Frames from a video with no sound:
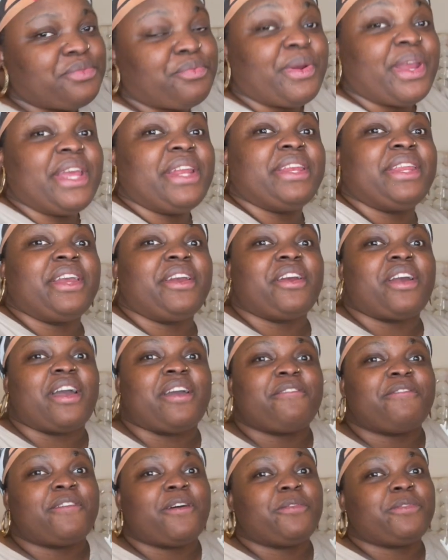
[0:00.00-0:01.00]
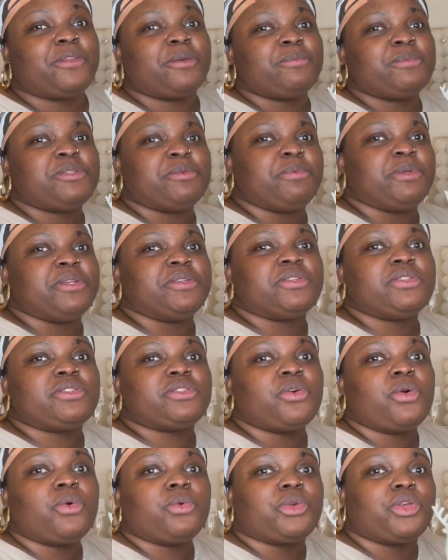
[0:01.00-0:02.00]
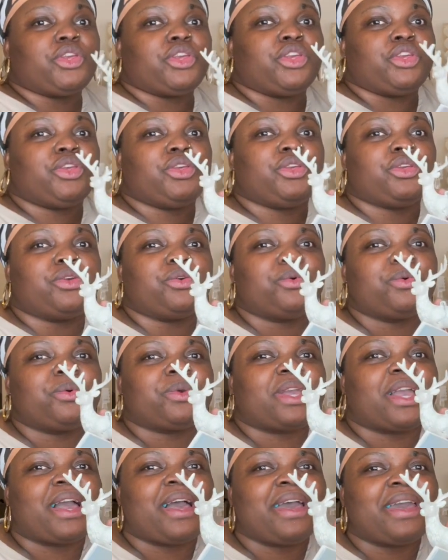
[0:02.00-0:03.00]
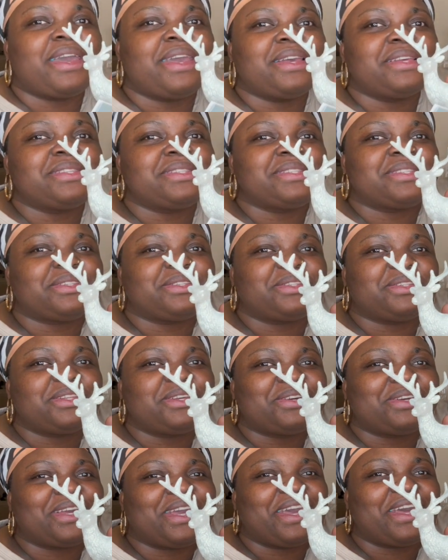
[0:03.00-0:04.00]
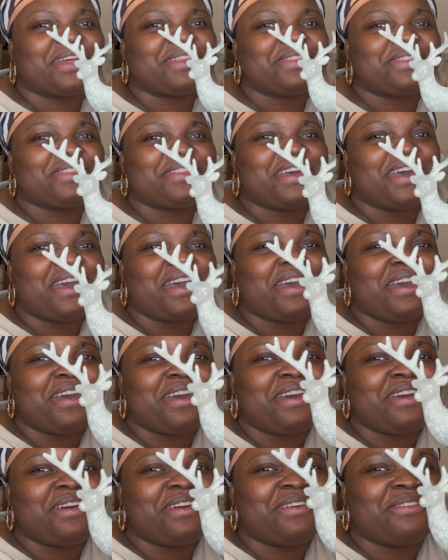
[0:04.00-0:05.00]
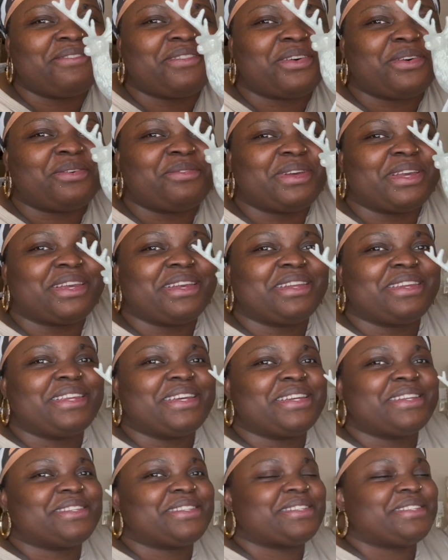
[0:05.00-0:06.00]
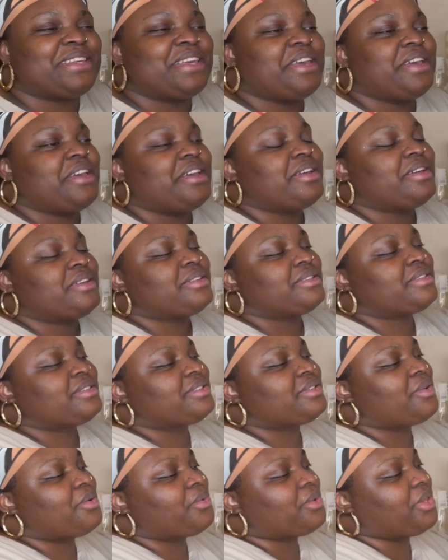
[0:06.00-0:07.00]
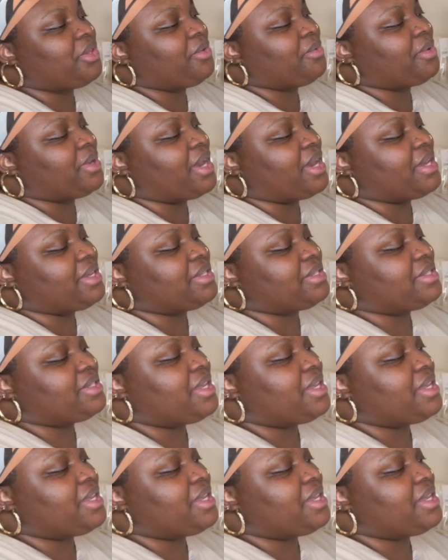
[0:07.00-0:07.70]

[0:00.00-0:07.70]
reindeer, I found them to be so cute, guys. Look at them. Oh my goodness. So cute, guys.